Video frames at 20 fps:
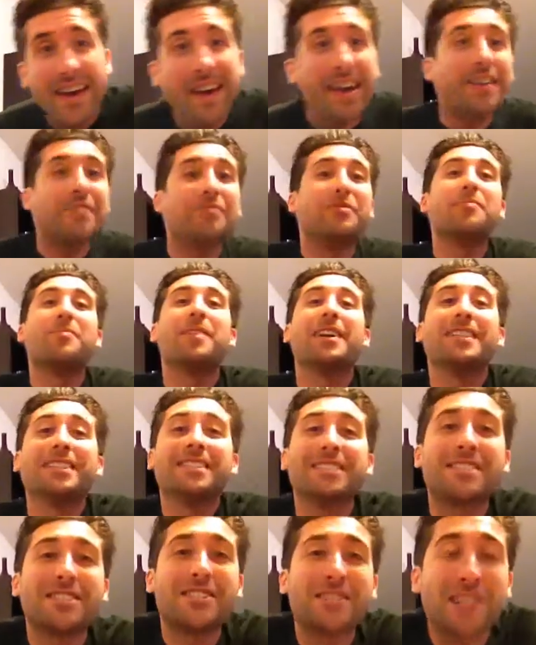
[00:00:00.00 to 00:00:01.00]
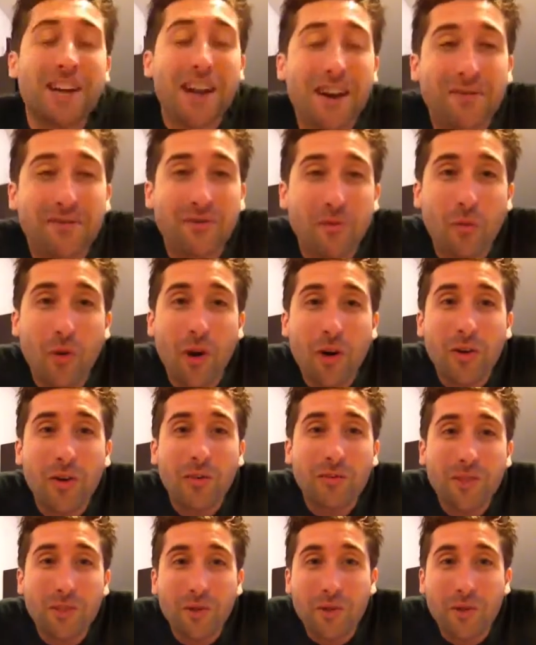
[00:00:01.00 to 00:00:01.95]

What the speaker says: Hey everybody, it's Jeff. Welcome